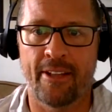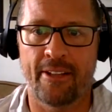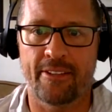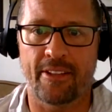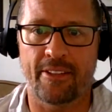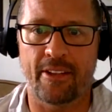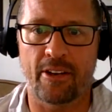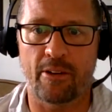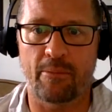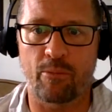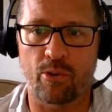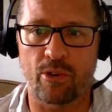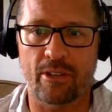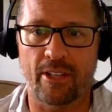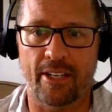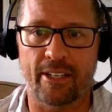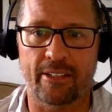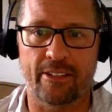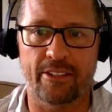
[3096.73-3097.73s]
then they are more
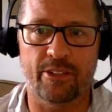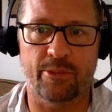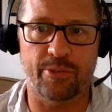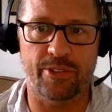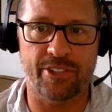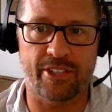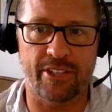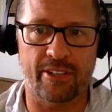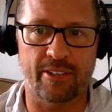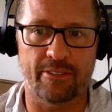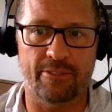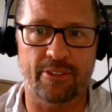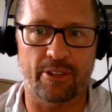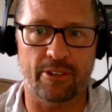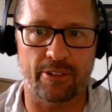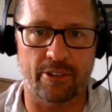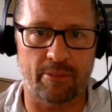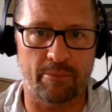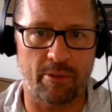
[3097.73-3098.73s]
likely to receive
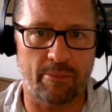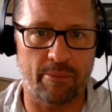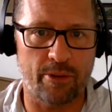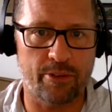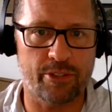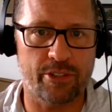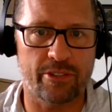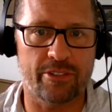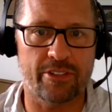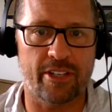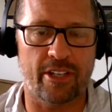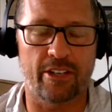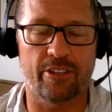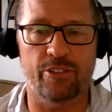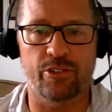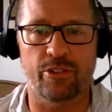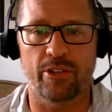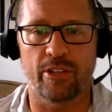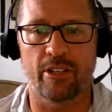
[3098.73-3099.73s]
early promotions and
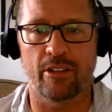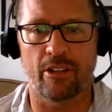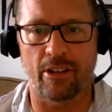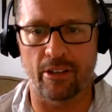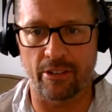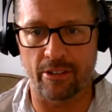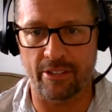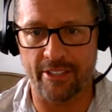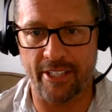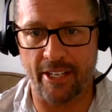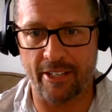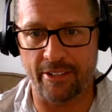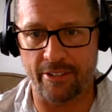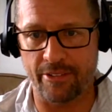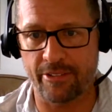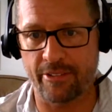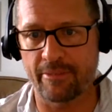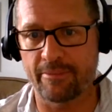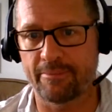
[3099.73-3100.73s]
enjoy longer
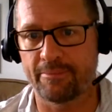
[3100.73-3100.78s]
tenures.